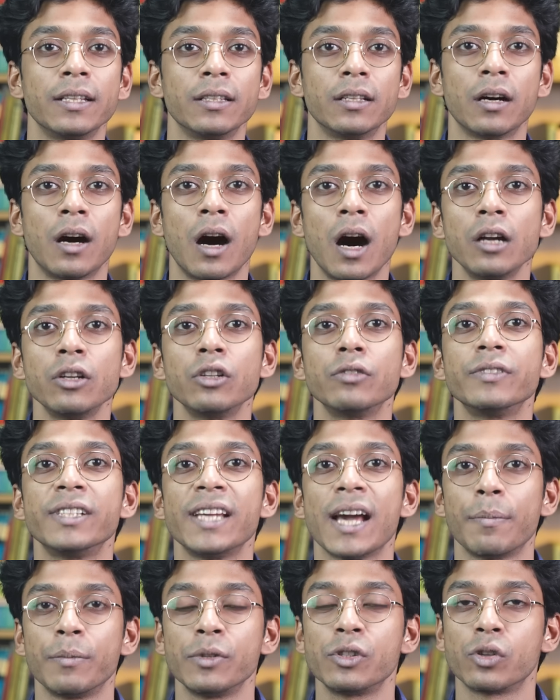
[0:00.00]
in the heart of
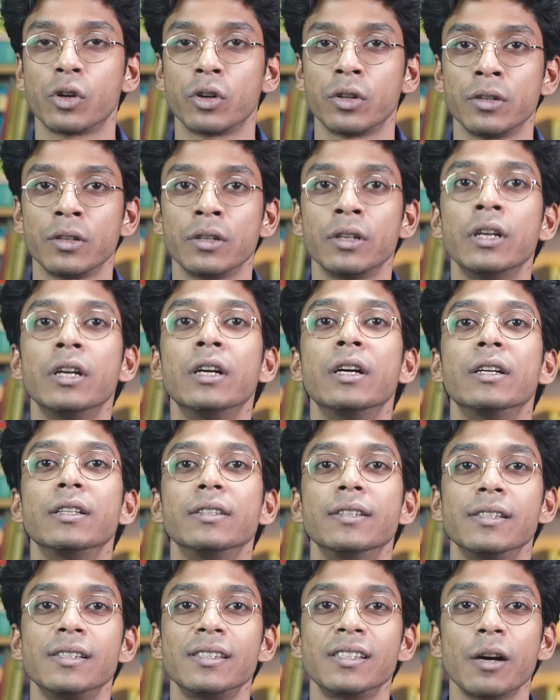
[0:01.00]
the Amazon,
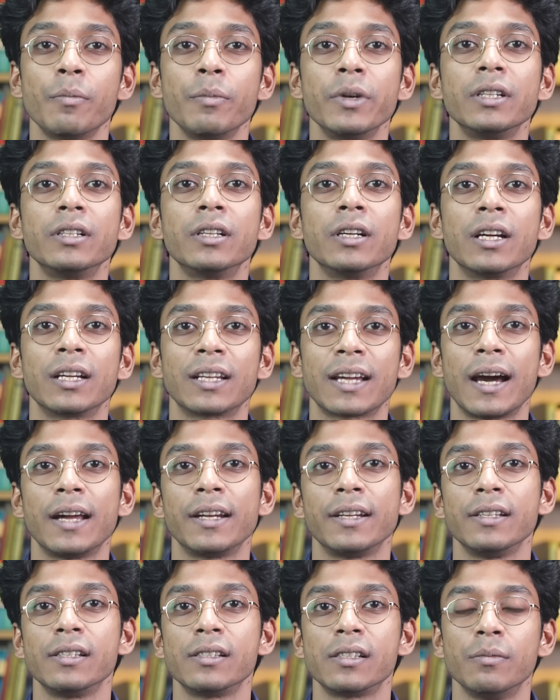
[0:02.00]
this summit
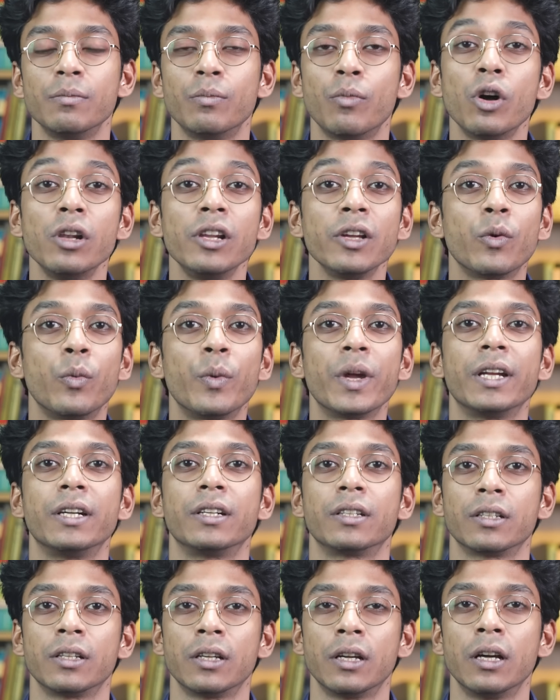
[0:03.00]
carries symbolic
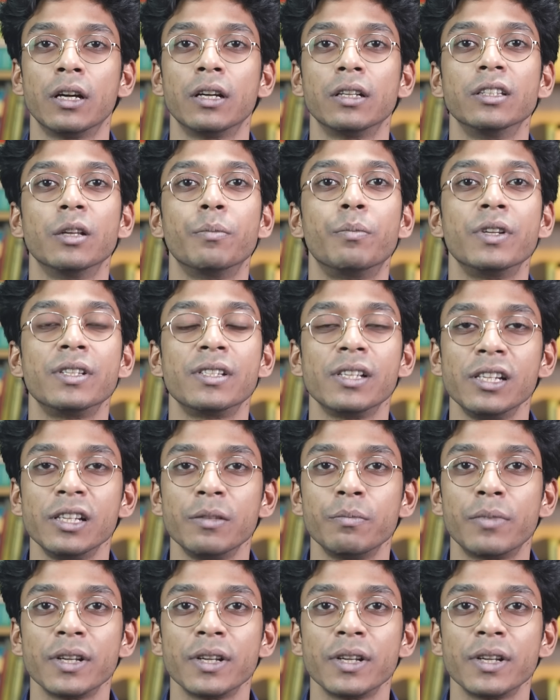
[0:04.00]
weight. The Brazilian